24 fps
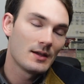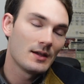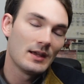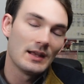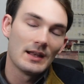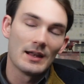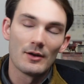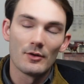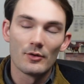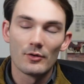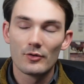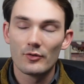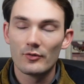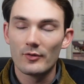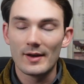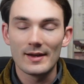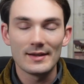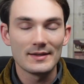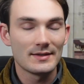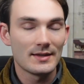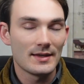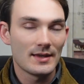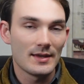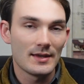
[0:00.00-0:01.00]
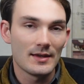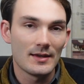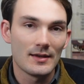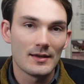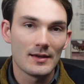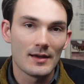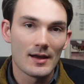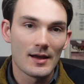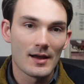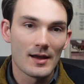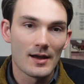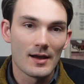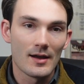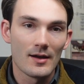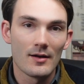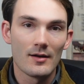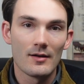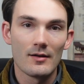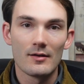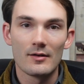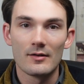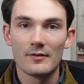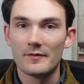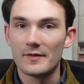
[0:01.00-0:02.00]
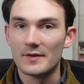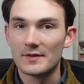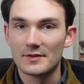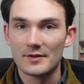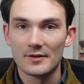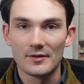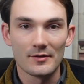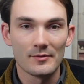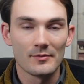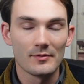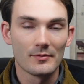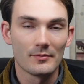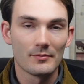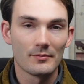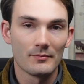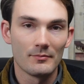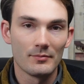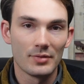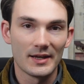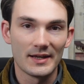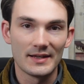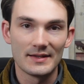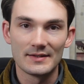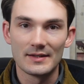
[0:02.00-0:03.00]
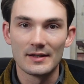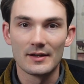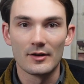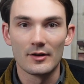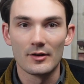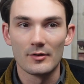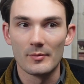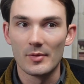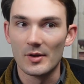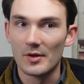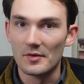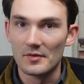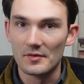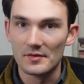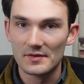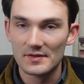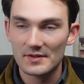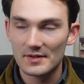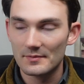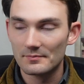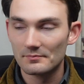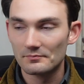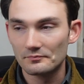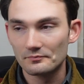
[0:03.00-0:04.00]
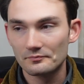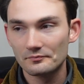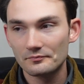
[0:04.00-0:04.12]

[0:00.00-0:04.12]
you know, crazy uh, Artificer Bladesinger builds.